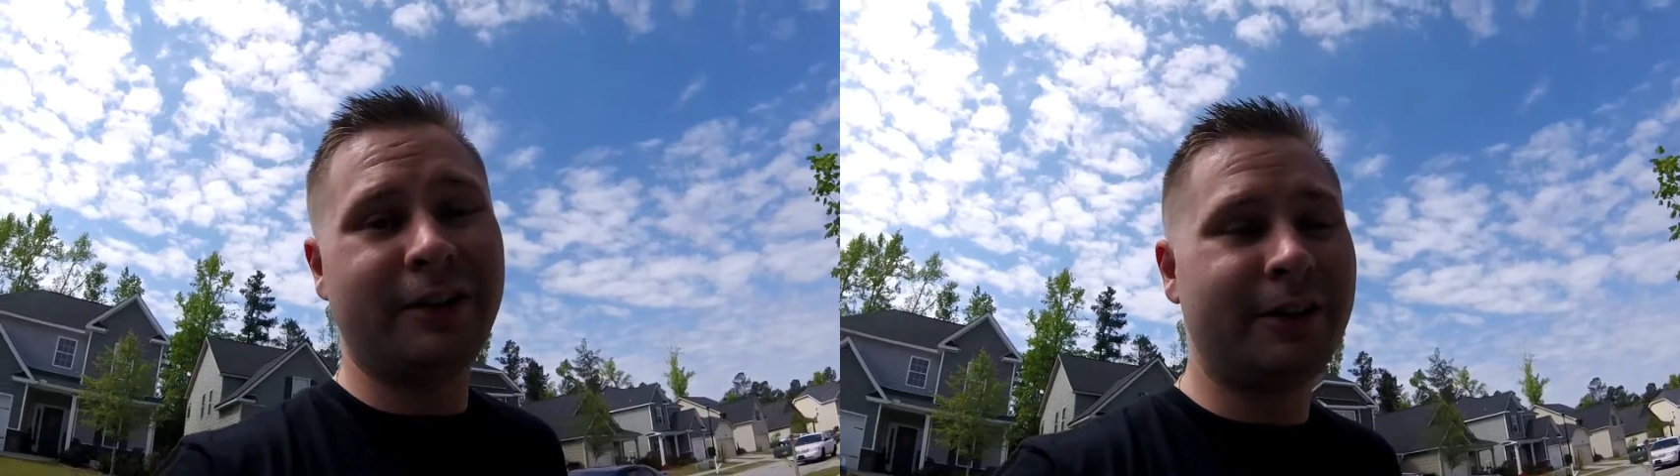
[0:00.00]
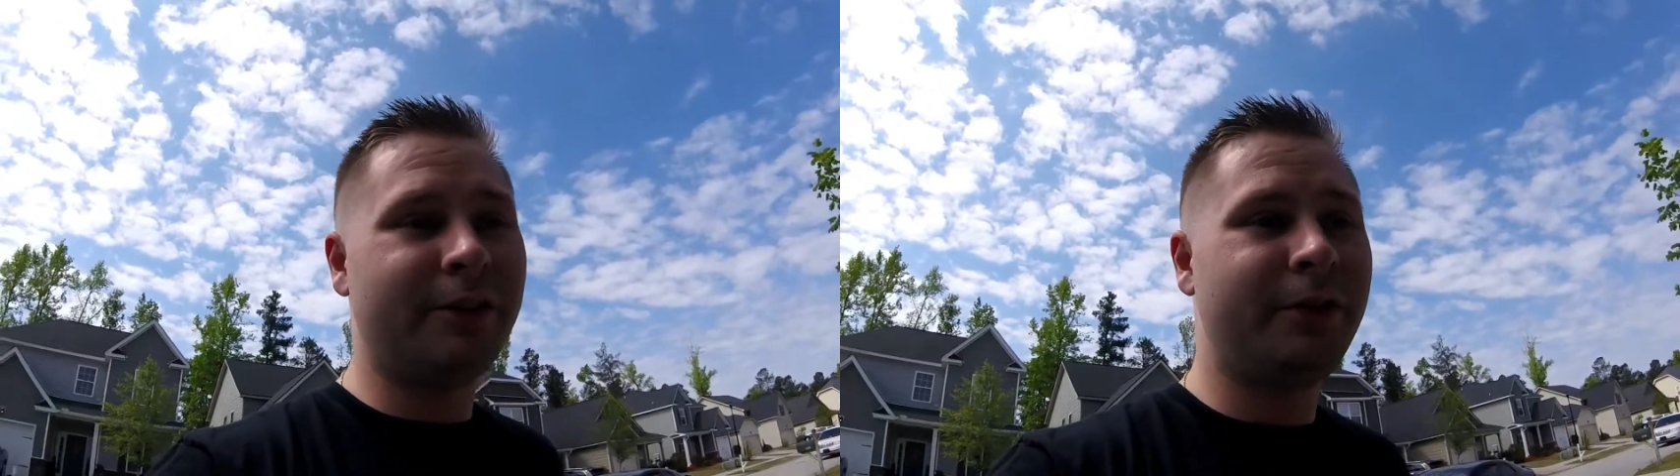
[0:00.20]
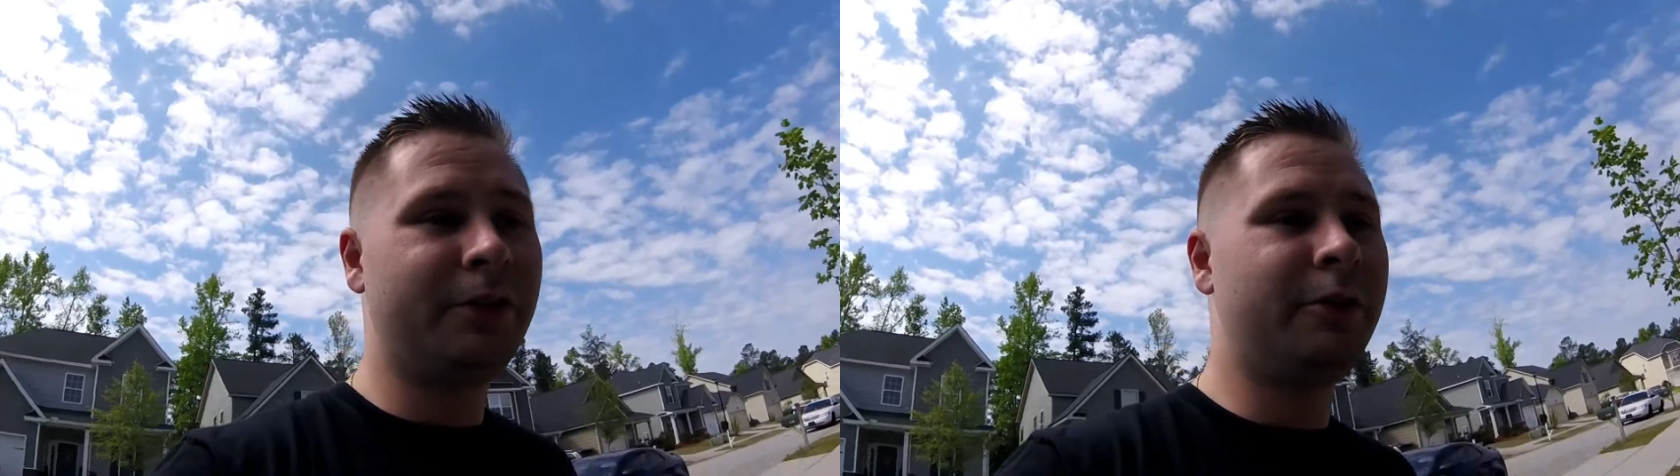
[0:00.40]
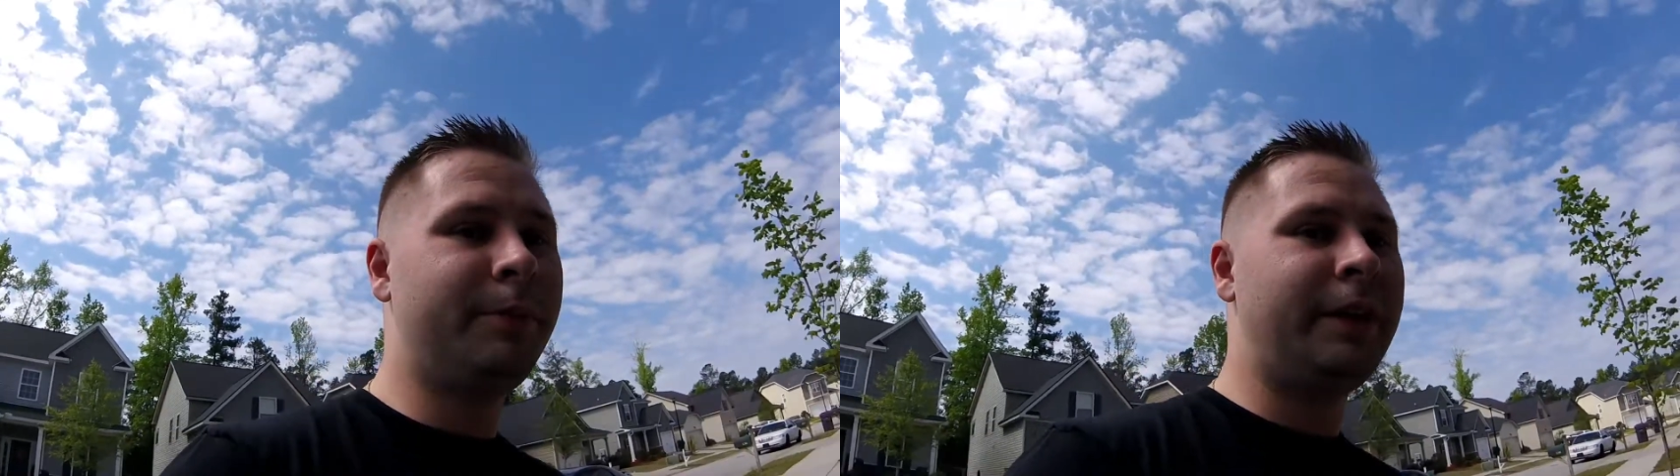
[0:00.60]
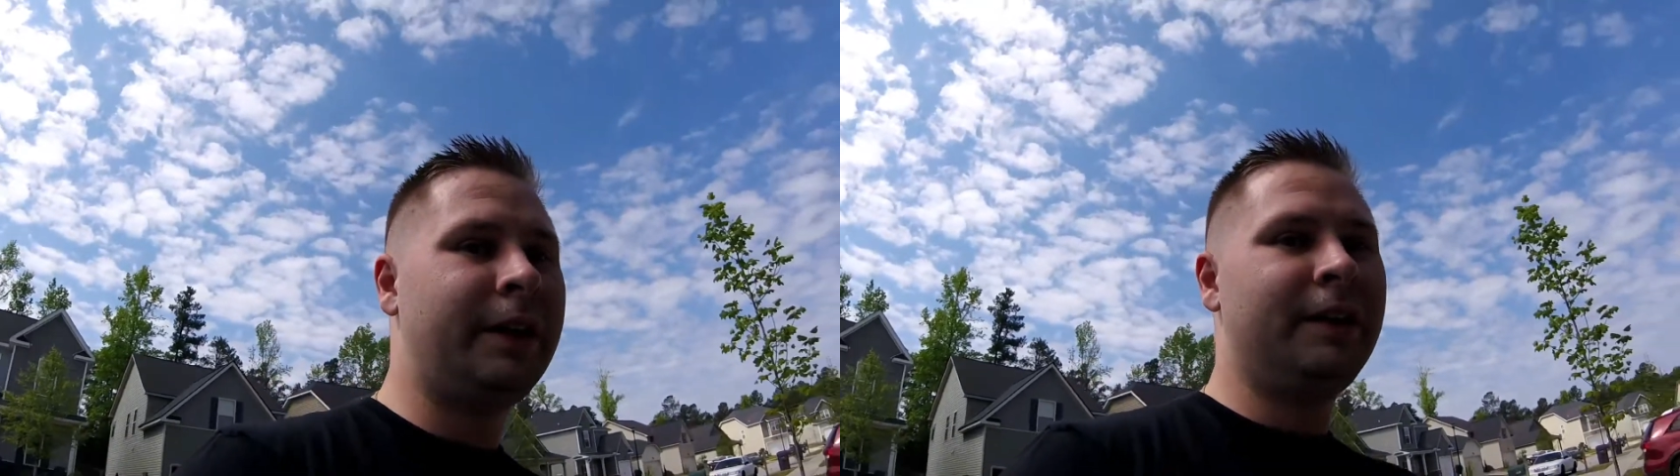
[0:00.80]
on there for a little
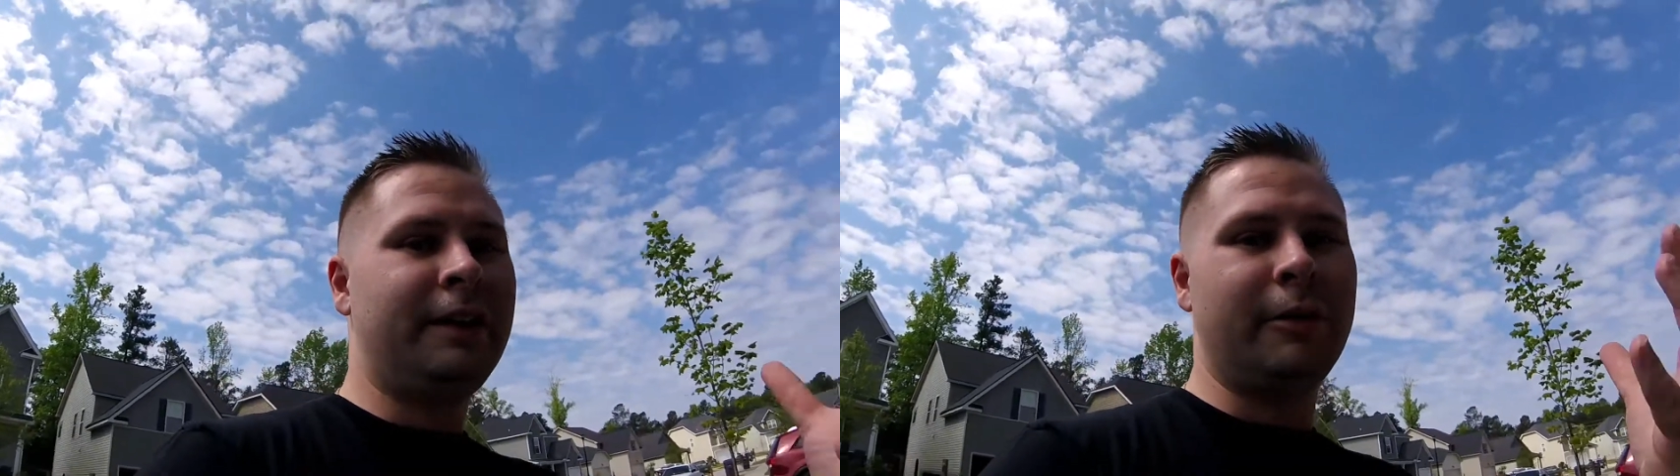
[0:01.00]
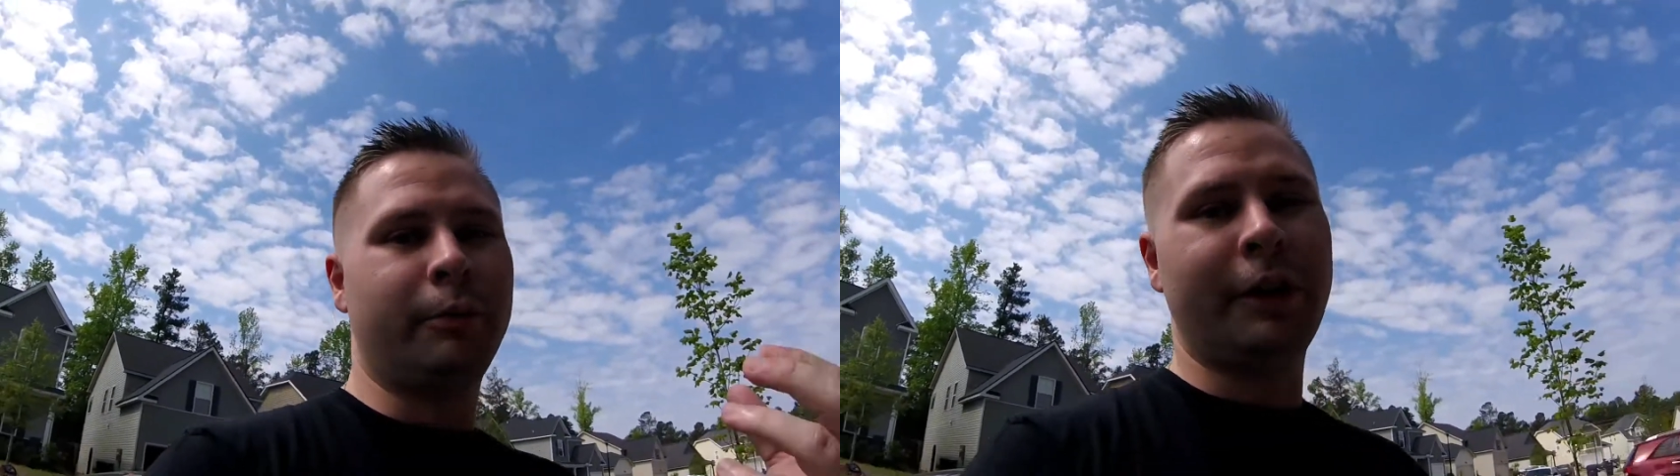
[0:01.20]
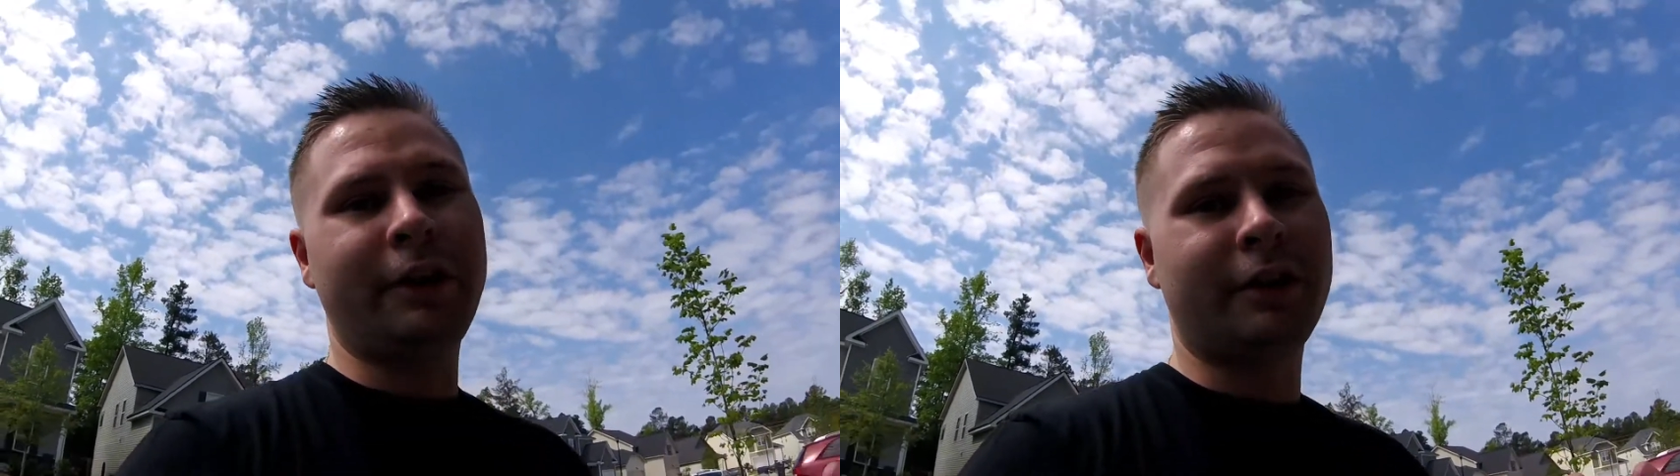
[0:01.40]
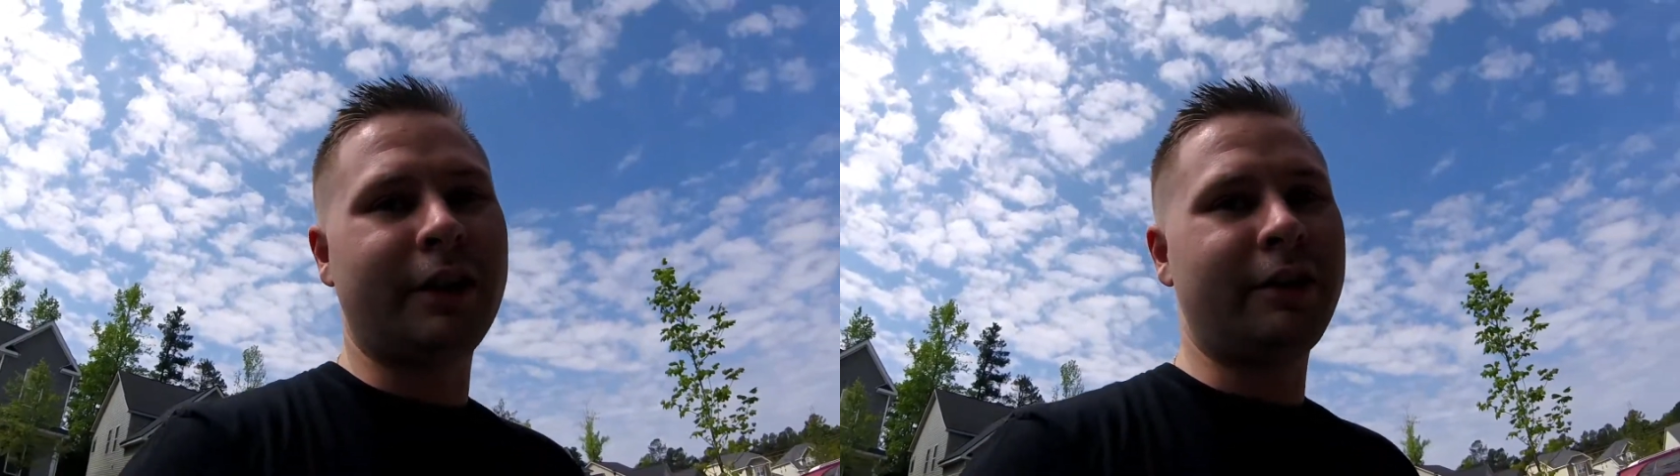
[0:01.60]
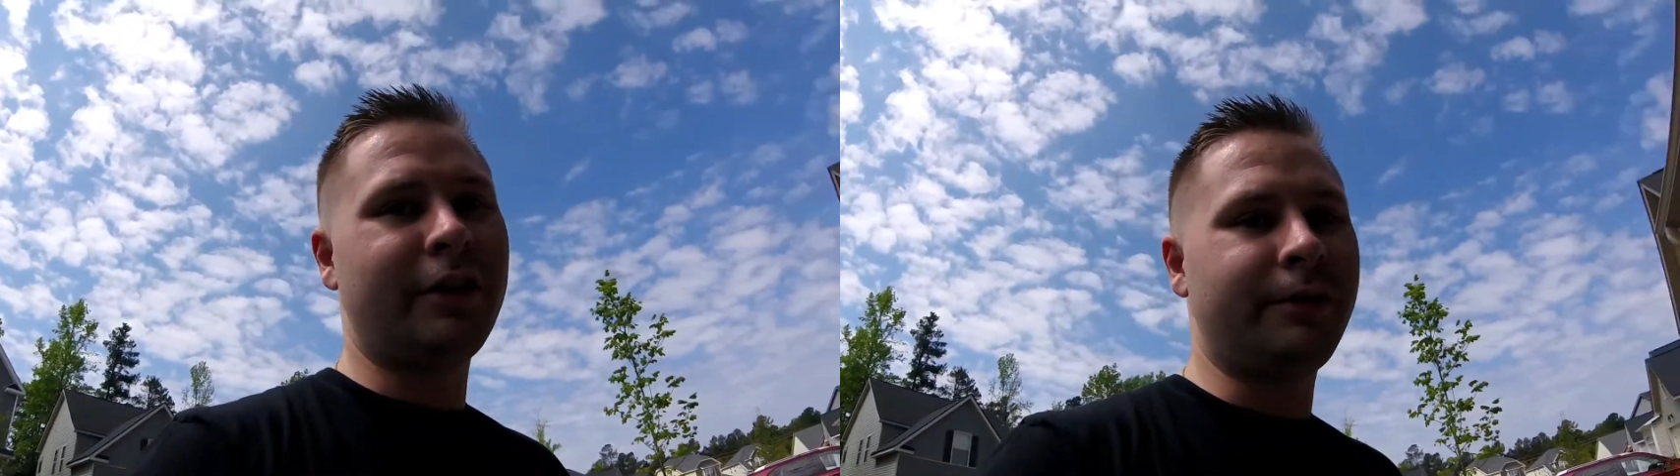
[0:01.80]
bit, it breaks all
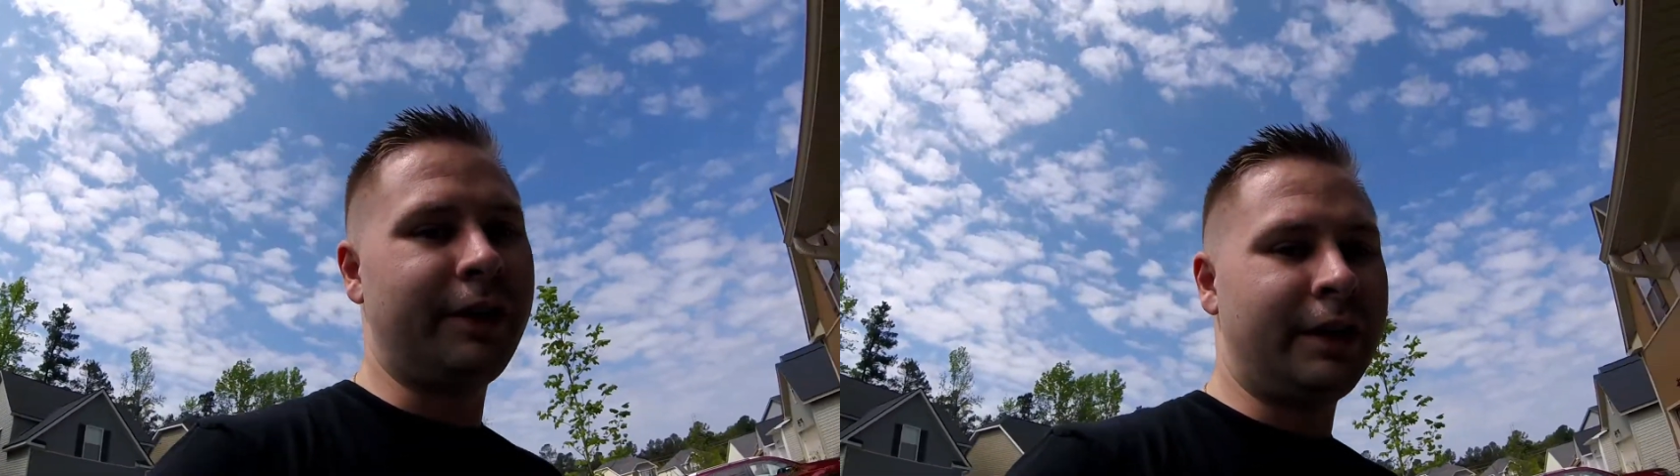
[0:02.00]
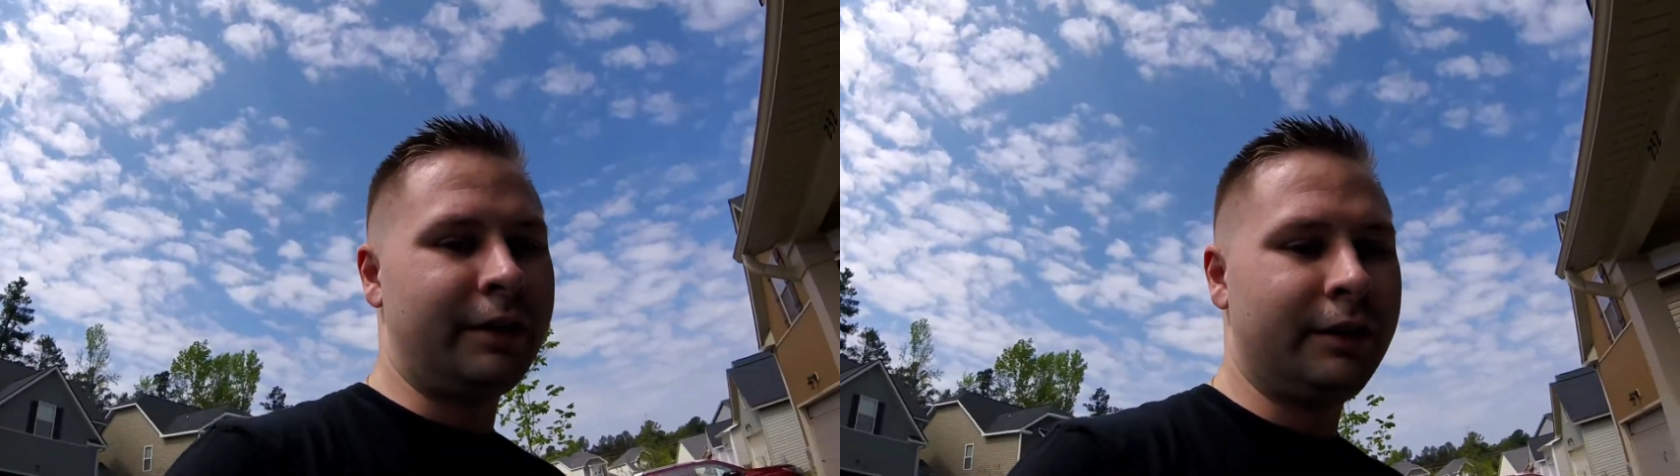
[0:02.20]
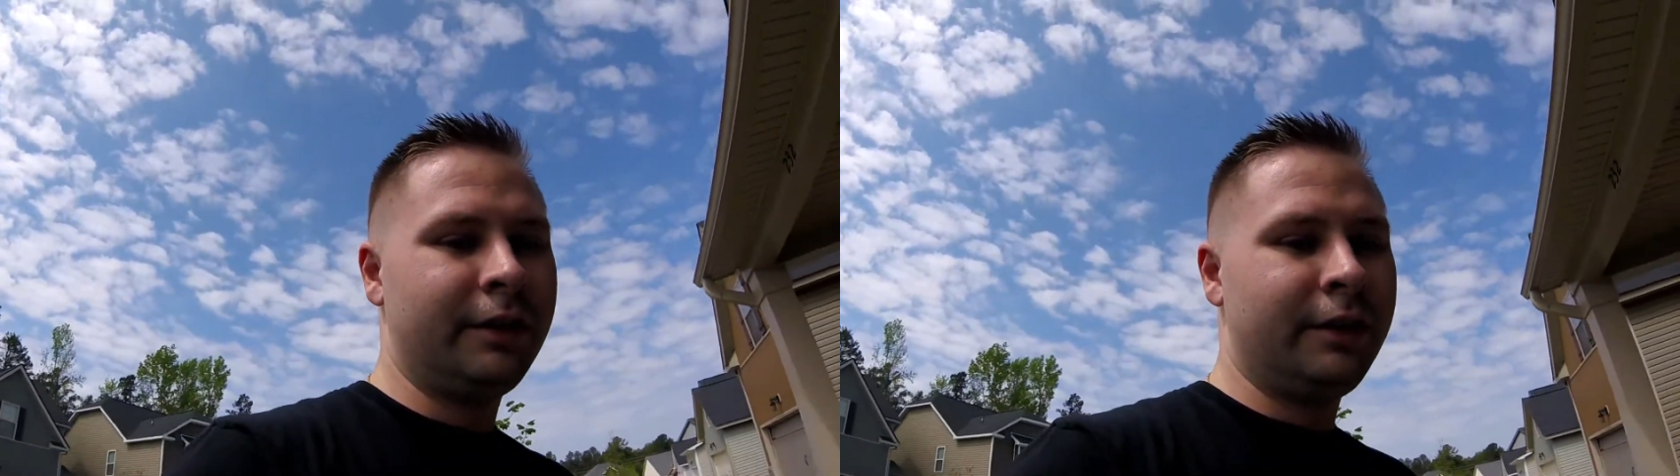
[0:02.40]
that stuff down.